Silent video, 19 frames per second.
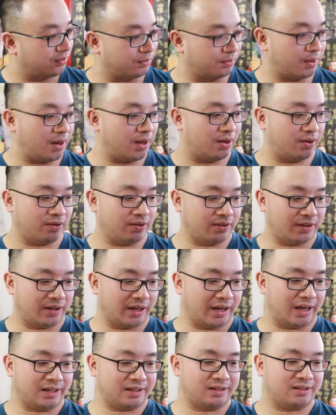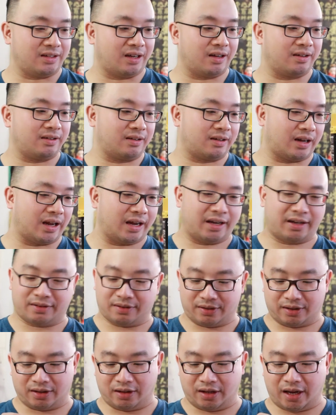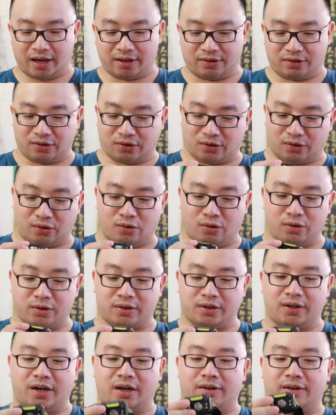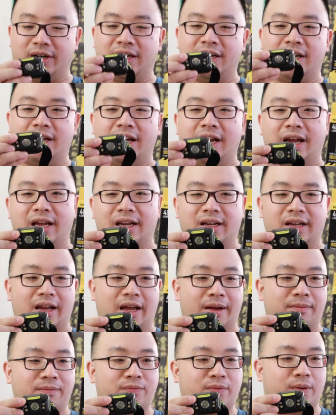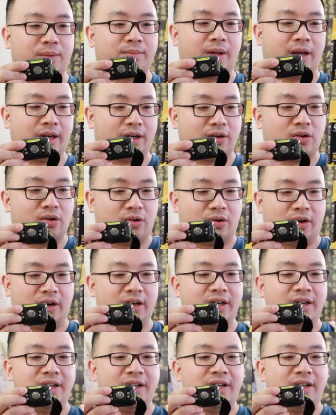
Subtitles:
Well, it's not like your ordinary headlamp from Nitecore.